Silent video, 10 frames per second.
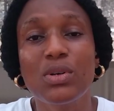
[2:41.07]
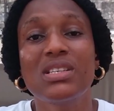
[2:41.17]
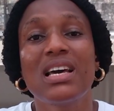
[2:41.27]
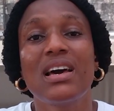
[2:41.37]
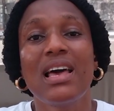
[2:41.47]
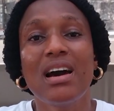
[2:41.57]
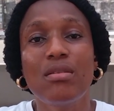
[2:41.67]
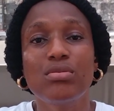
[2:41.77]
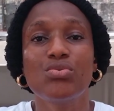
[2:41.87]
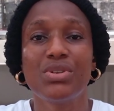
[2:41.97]
pond can
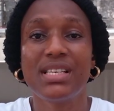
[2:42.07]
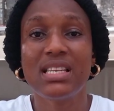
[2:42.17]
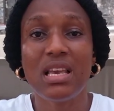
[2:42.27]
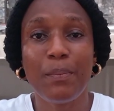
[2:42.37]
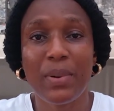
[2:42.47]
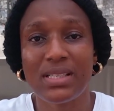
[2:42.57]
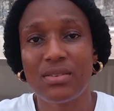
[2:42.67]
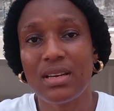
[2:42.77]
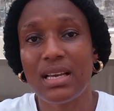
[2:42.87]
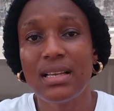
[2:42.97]
help to retain a
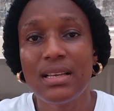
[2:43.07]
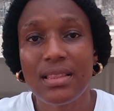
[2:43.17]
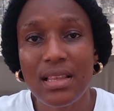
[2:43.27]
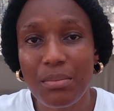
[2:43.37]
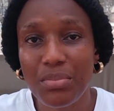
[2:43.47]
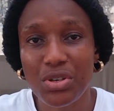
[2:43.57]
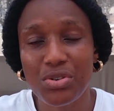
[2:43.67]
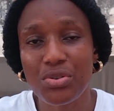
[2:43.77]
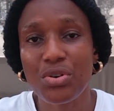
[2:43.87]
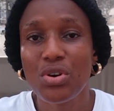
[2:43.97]
particular
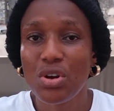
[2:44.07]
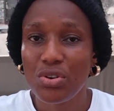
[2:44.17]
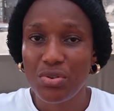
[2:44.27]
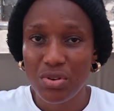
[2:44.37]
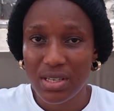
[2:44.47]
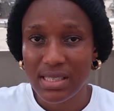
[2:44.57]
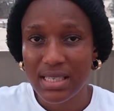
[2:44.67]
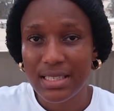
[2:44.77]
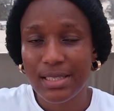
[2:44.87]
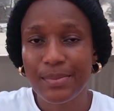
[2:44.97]
temperature. Do you
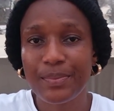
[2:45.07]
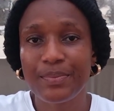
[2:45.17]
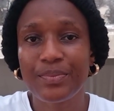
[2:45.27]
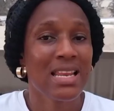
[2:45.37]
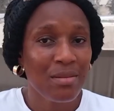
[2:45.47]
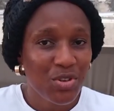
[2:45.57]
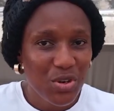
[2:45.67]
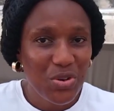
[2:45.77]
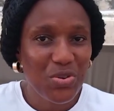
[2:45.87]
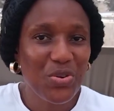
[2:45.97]
understand? And I'm
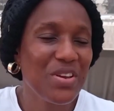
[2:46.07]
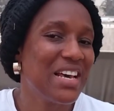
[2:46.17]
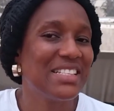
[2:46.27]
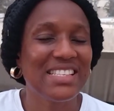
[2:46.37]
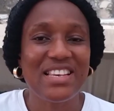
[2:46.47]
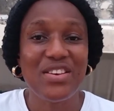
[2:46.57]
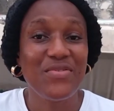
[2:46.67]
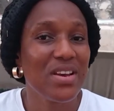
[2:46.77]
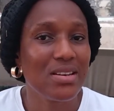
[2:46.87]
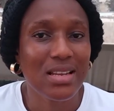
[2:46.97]
sure you know that
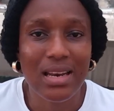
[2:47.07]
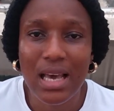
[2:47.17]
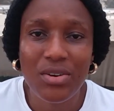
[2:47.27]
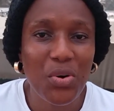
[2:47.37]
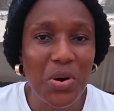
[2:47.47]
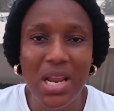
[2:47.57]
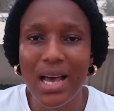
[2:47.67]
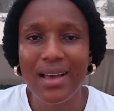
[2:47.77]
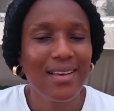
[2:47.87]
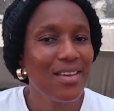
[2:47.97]
if you are the
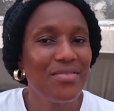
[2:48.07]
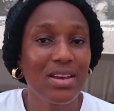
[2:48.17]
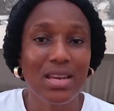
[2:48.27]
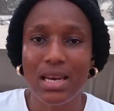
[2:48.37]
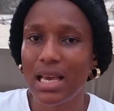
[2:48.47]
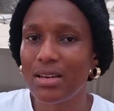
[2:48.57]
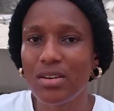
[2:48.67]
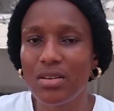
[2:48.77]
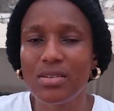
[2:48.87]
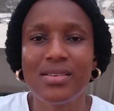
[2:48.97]
landowner, if you are the
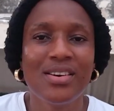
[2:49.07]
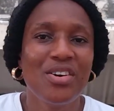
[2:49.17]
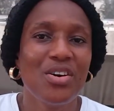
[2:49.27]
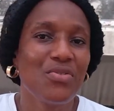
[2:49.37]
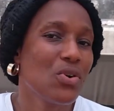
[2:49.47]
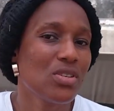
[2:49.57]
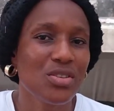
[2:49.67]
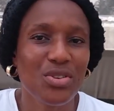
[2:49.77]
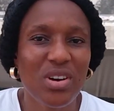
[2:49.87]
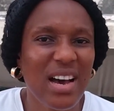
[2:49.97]
landlord, of
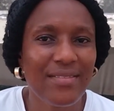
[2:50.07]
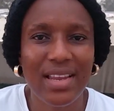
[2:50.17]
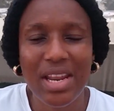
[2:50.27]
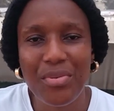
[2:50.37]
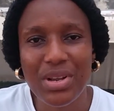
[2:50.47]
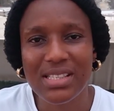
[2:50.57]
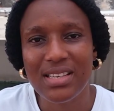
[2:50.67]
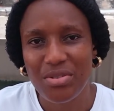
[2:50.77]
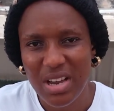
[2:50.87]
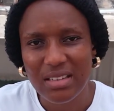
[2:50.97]
course you don't have any
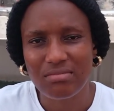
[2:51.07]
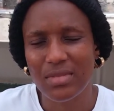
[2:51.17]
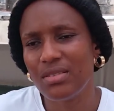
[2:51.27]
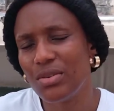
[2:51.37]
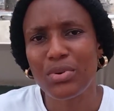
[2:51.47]
risk. You can